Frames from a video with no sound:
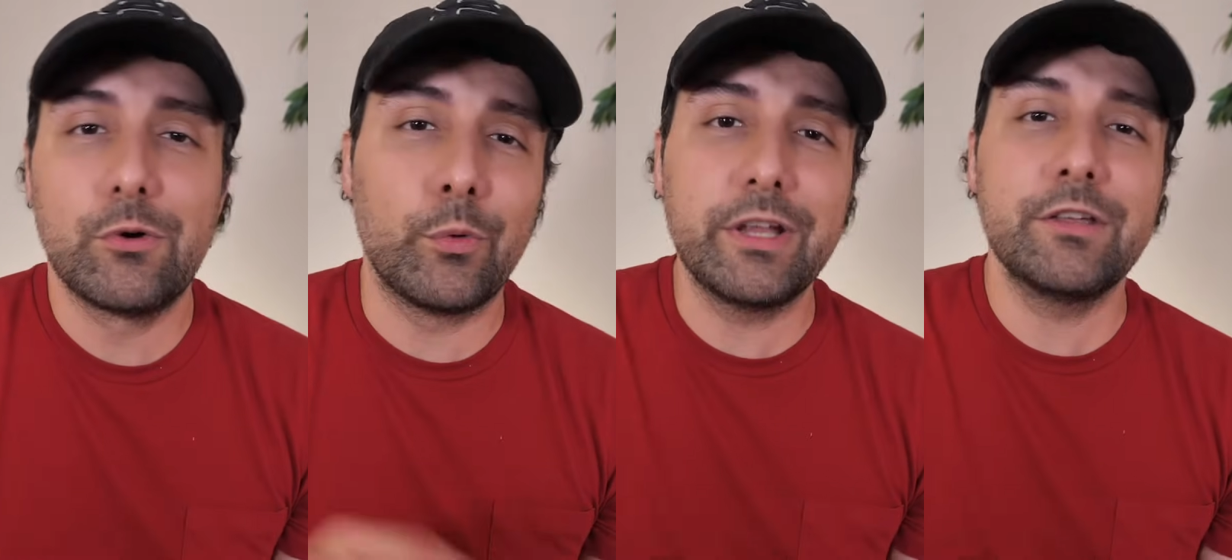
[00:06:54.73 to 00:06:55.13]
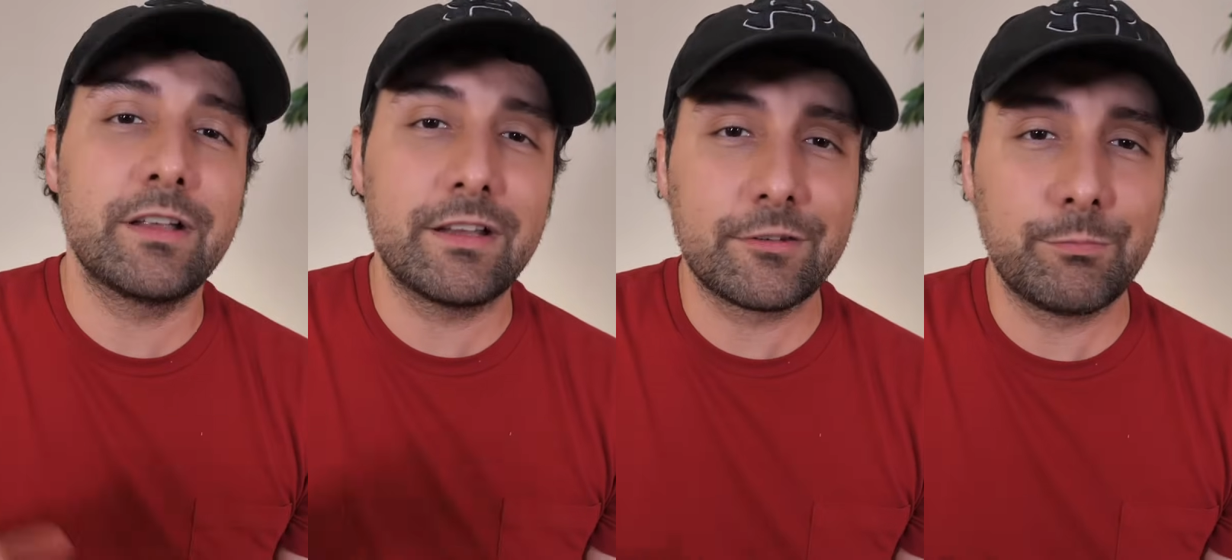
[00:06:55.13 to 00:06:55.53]
what you
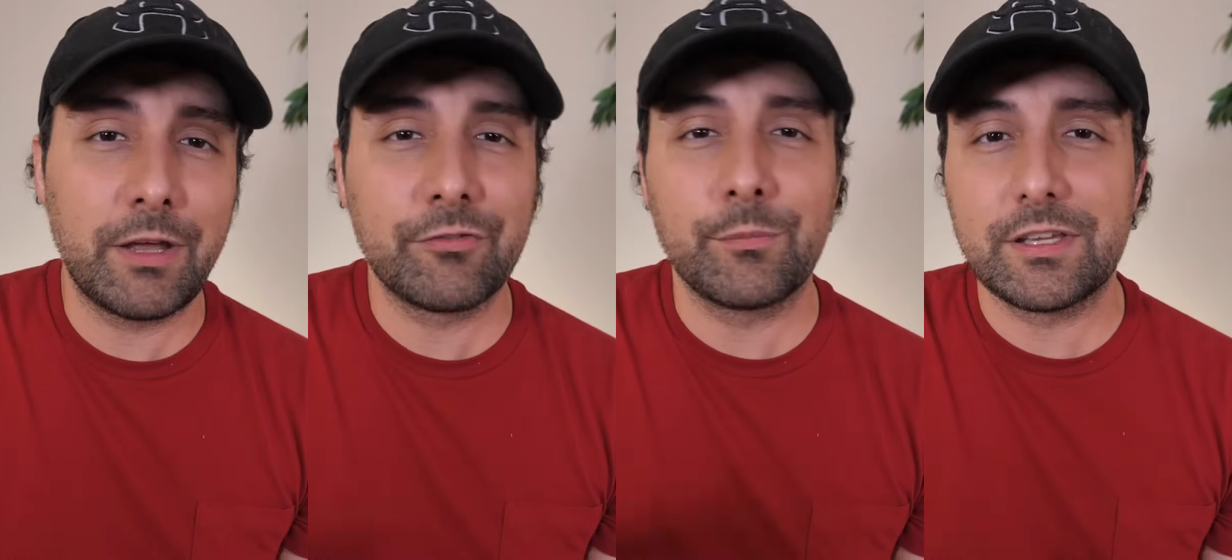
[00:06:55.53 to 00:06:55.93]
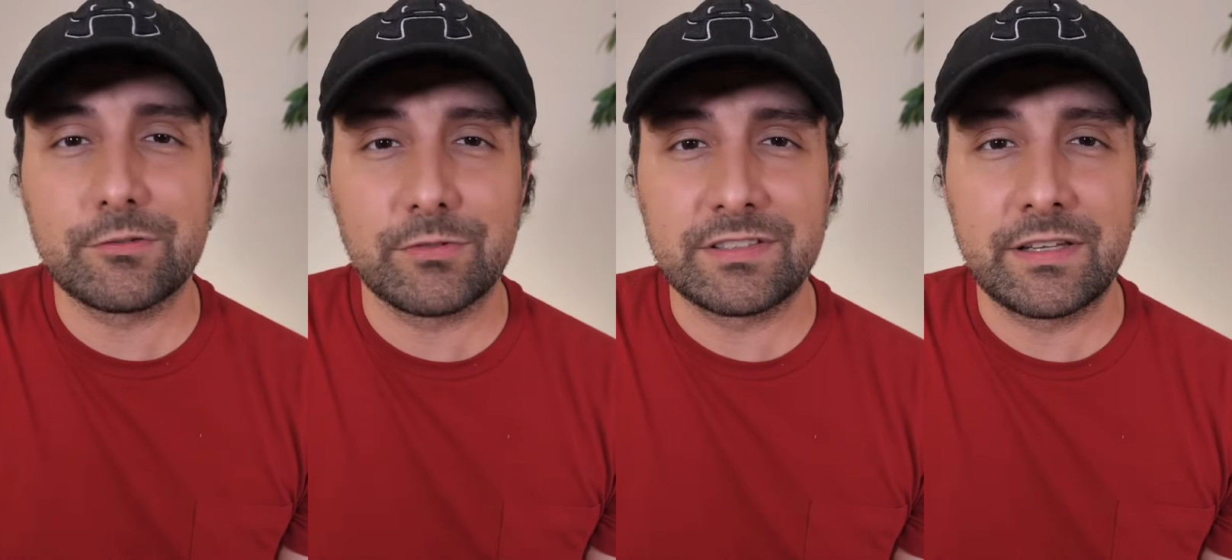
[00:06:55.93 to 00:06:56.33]
can expect from
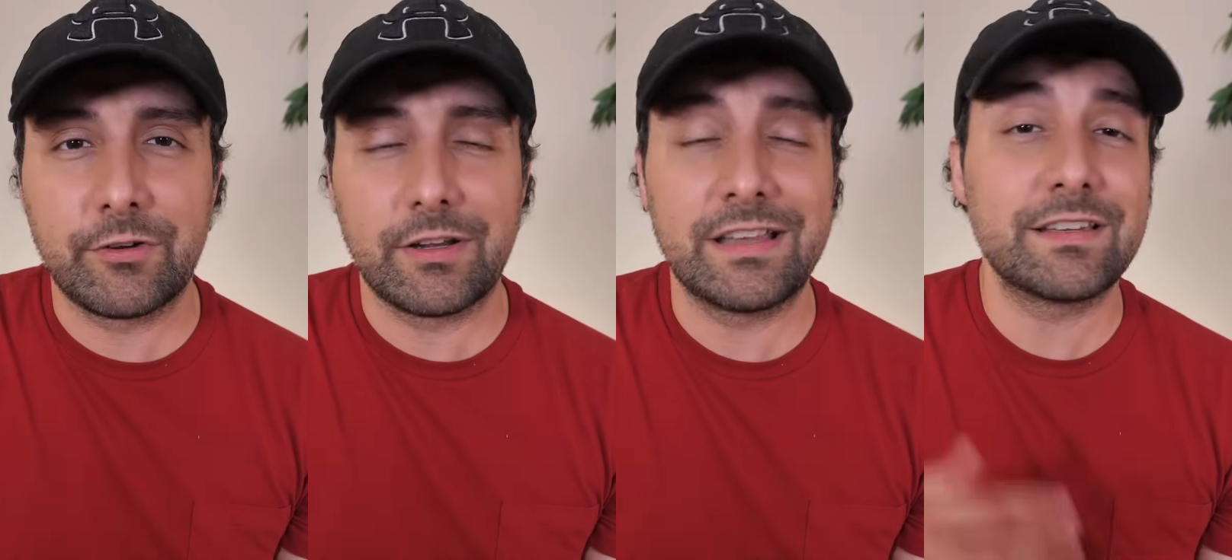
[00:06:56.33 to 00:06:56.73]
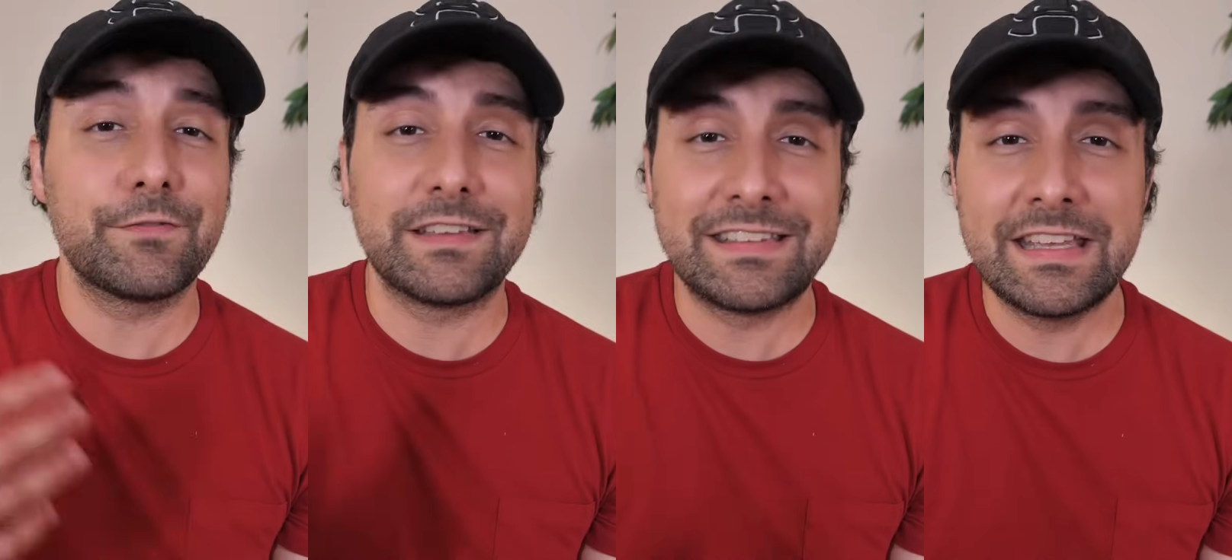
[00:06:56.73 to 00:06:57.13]
this receiver is a
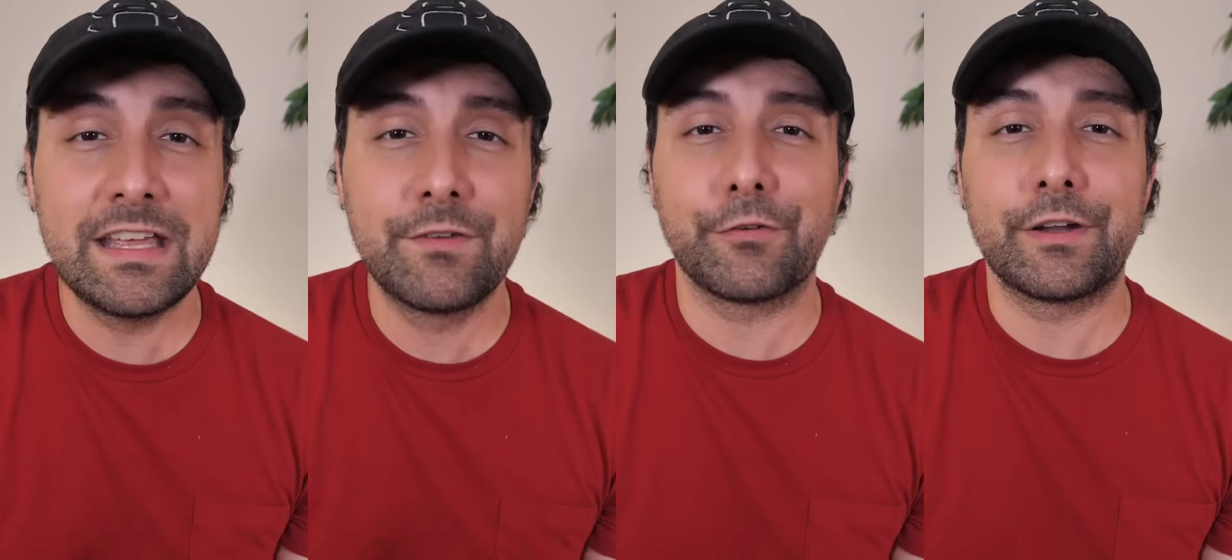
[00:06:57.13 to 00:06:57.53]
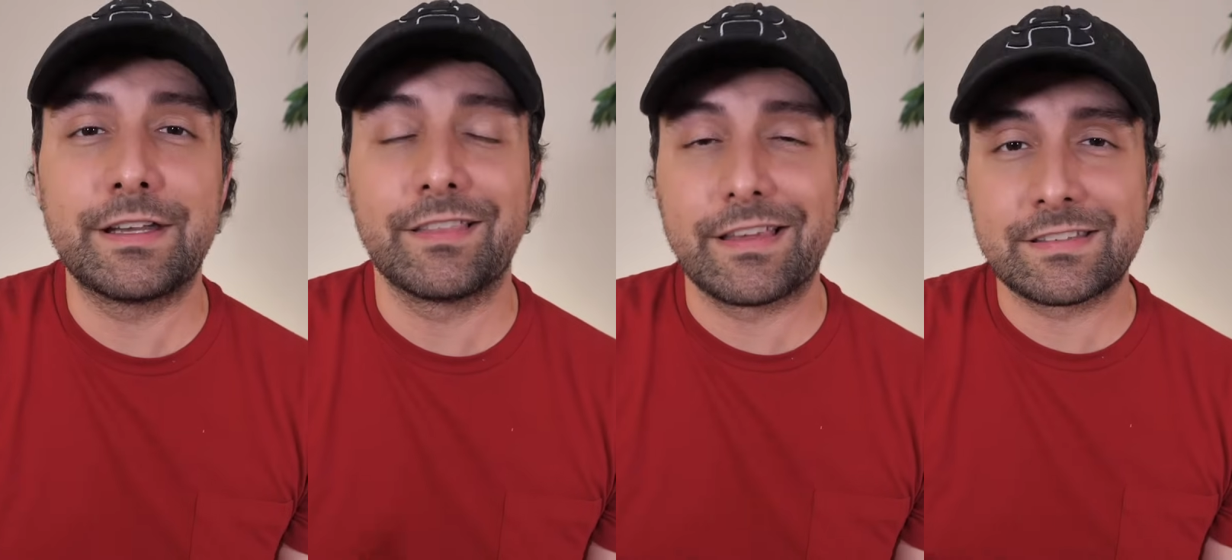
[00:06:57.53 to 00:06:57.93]

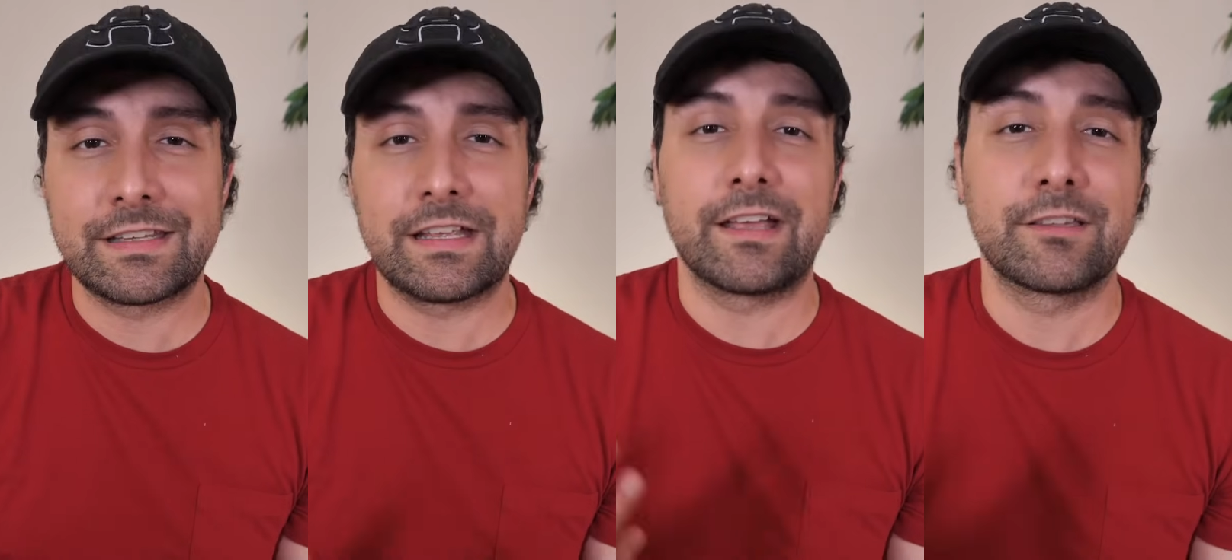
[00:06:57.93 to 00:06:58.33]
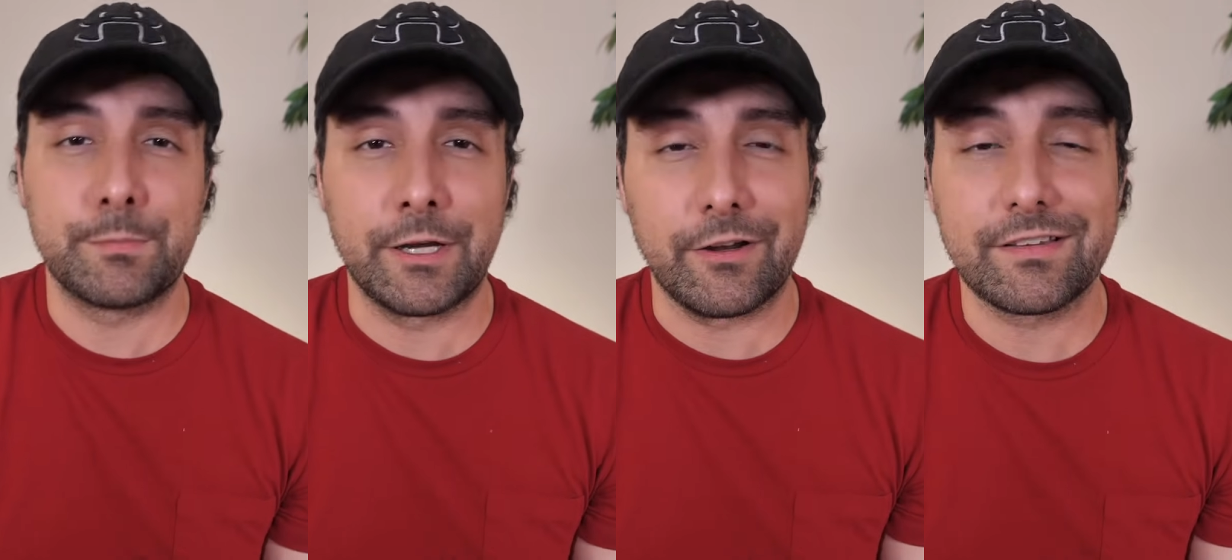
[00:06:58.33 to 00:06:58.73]
fatigue-free listening
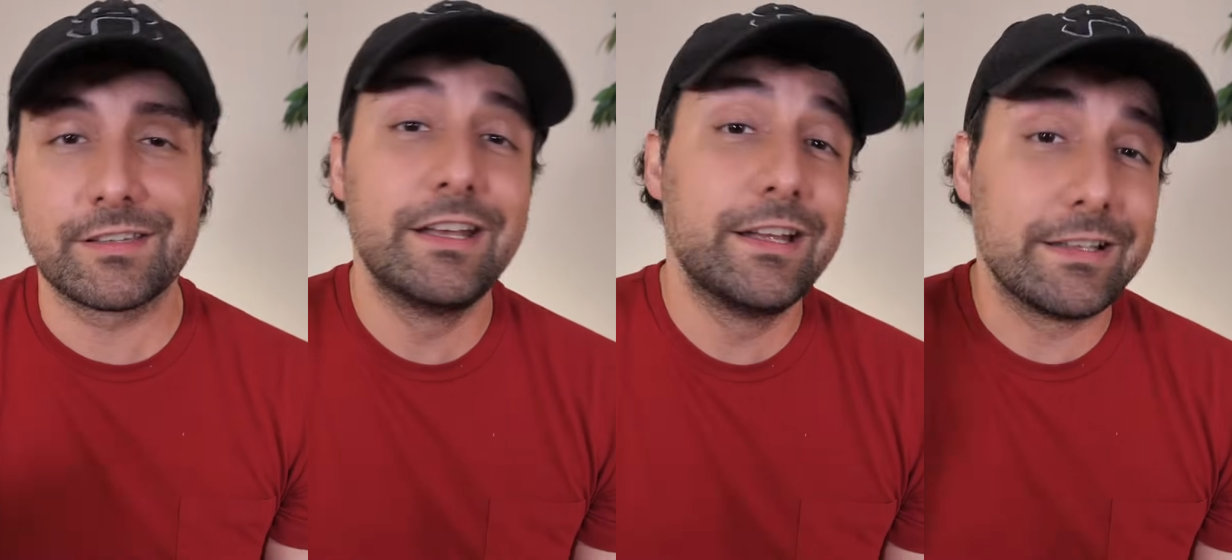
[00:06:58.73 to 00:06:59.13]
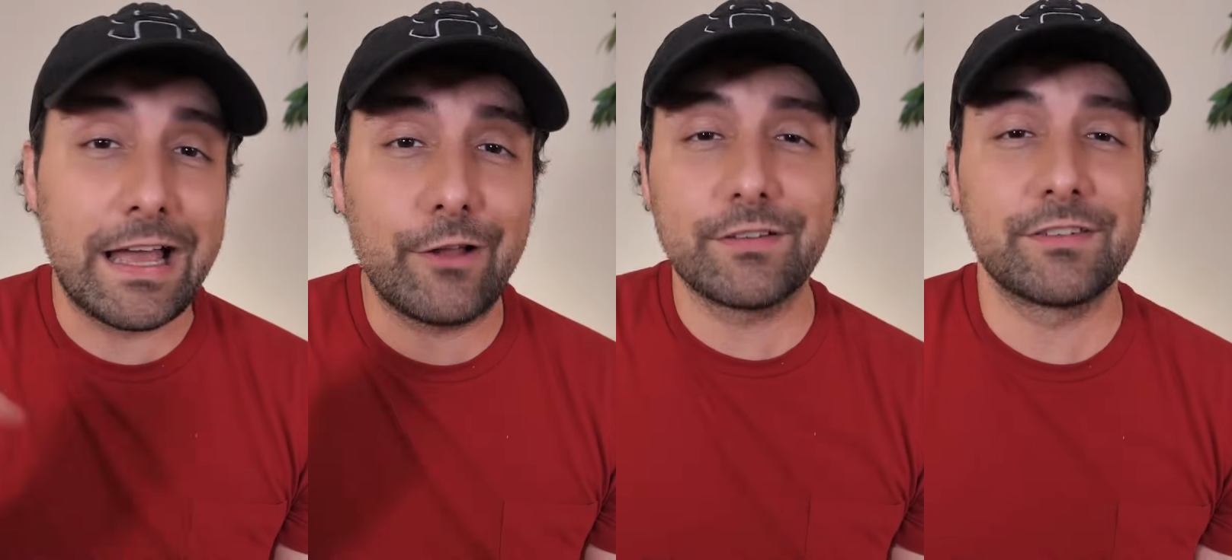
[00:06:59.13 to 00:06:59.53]
experience.
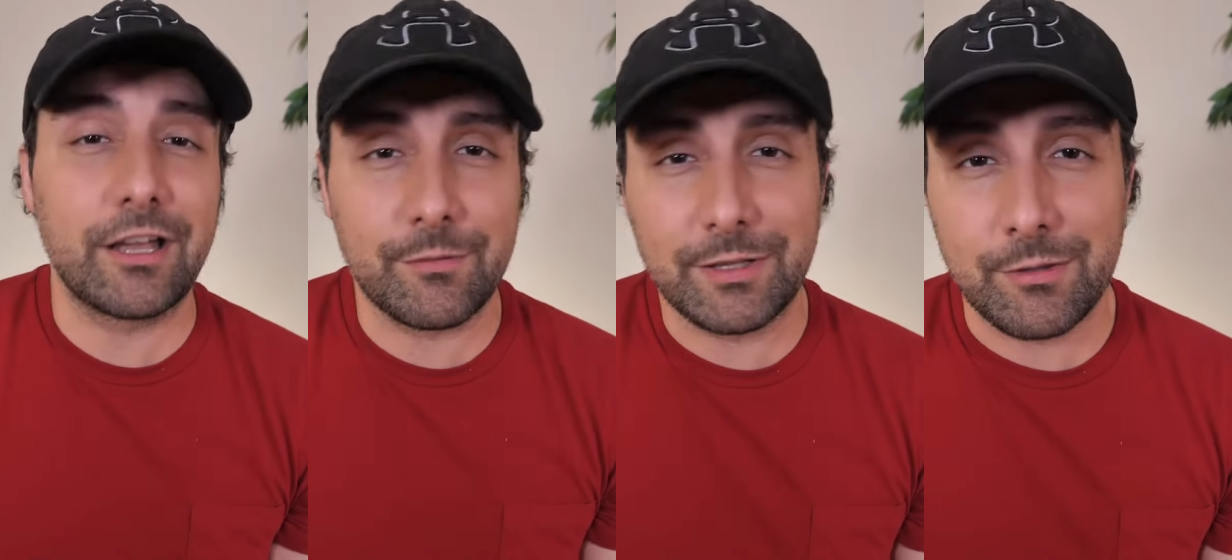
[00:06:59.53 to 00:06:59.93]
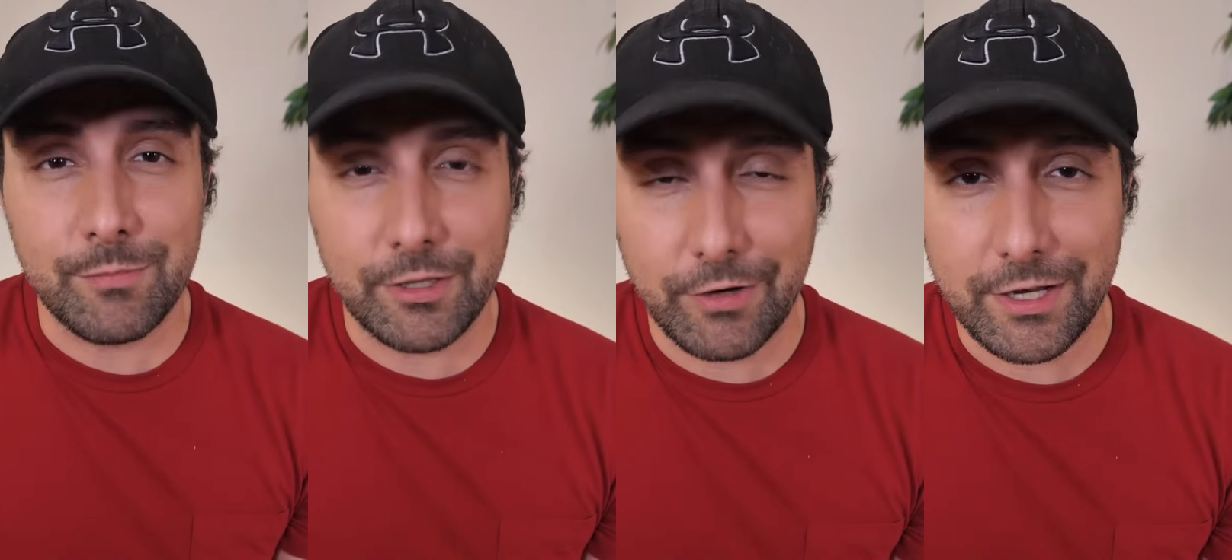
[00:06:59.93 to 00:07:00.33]
Now let's talk about the
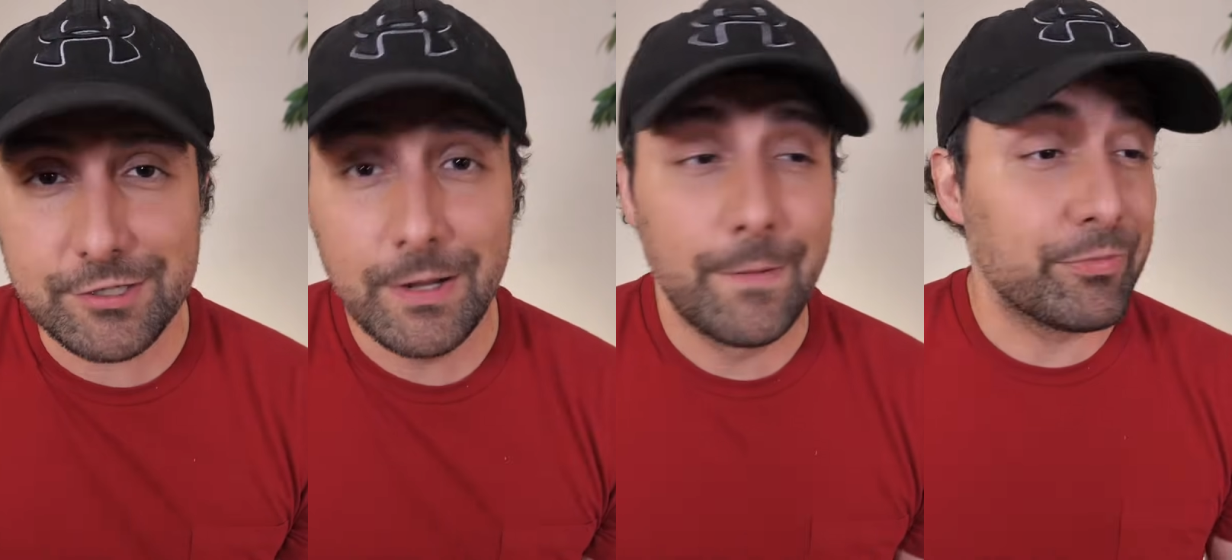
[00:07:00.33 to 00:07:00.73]
mid-range.